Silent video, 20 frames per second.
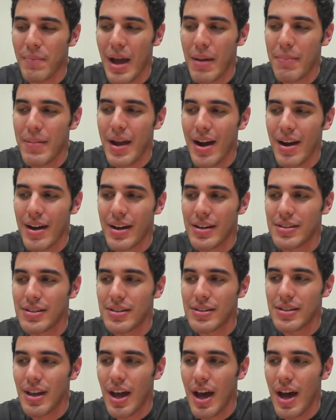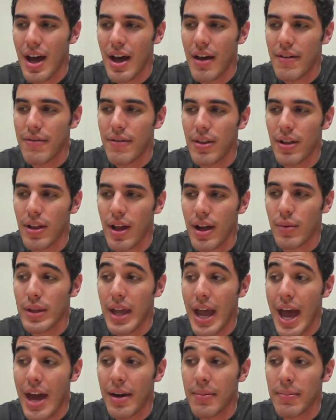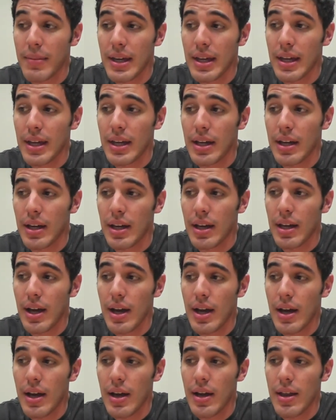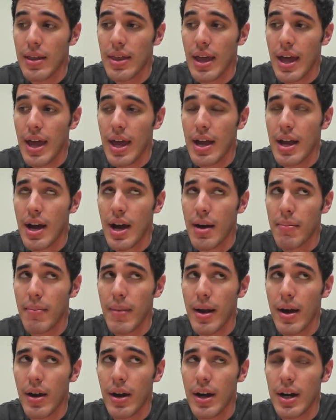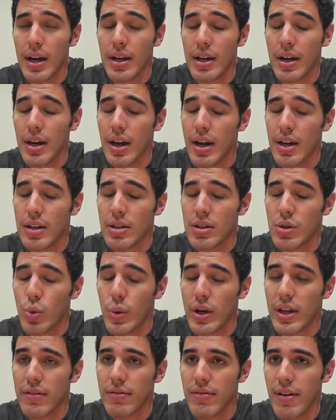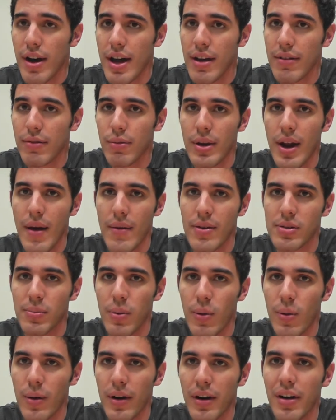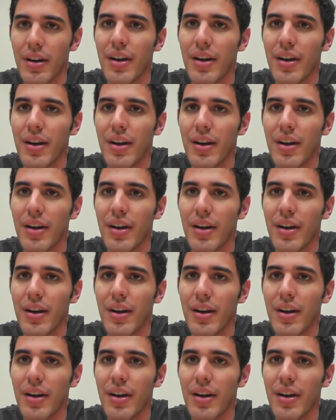My parents, uh, for the long, when they had me, they got married at twenty-five when I was born.